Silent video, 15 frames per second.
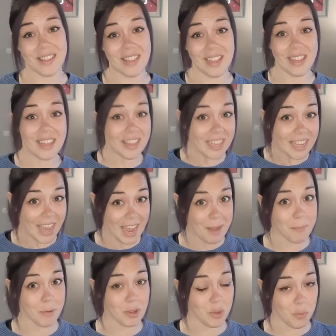that the
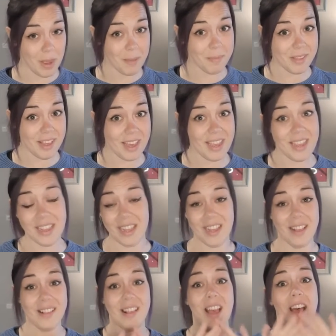Cambridge website
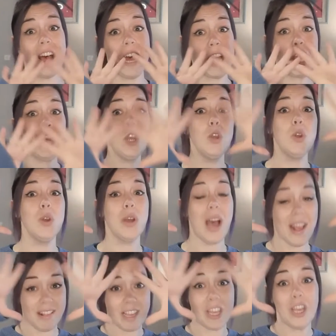
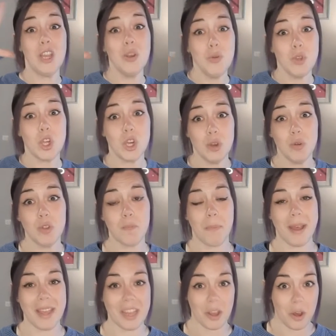has a huge
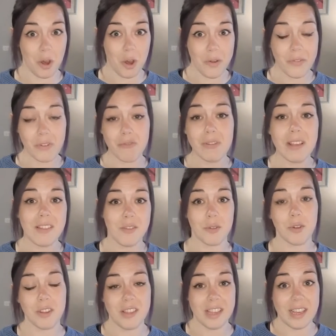bank of
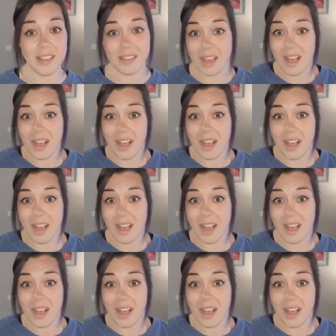resources.